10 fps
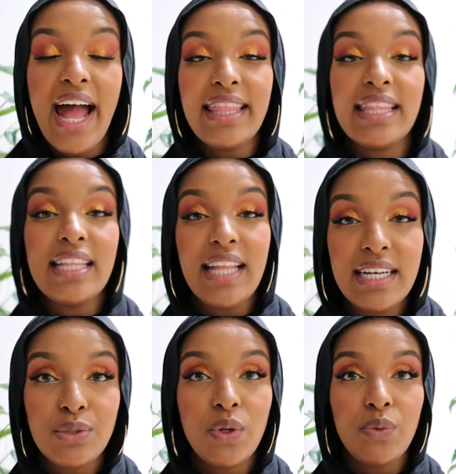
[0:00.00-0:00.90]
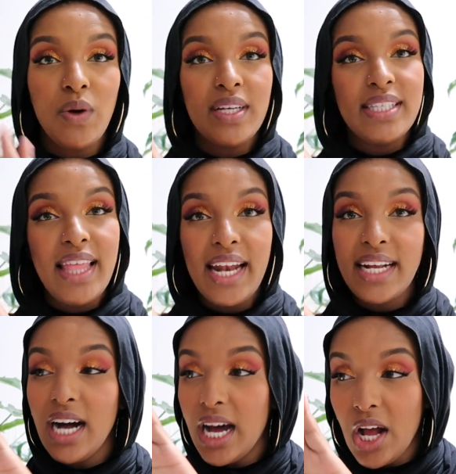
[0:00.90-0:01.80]
And then the last one was then
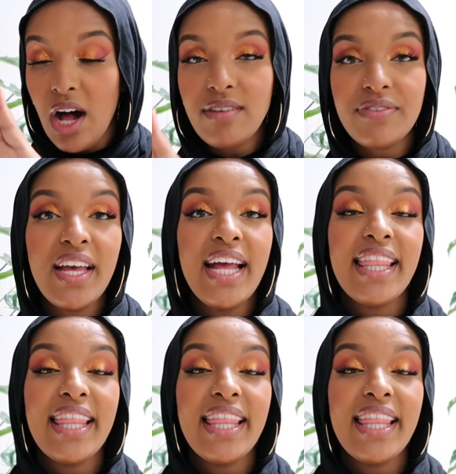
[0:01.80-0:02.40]
cut off